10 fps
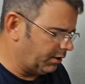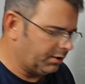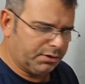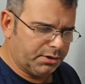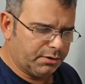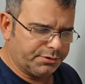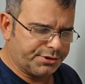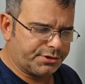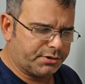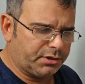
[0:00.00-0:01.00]

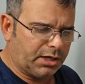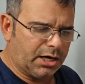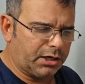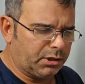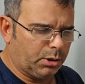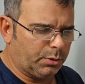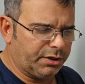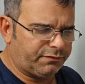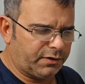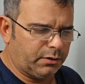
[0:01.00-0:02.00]
just kind of go with the
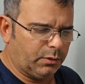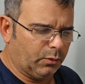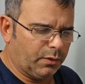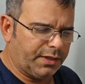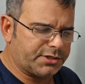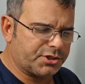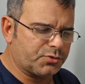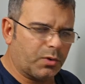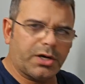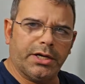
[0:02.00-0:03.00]
flow, and well, that's just
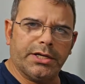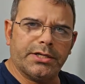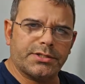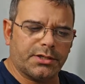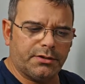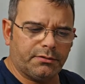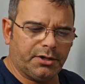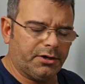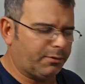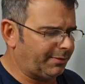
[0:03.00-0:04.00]
what it is. And
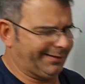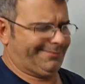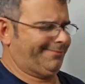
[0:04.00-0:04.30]
I'm like,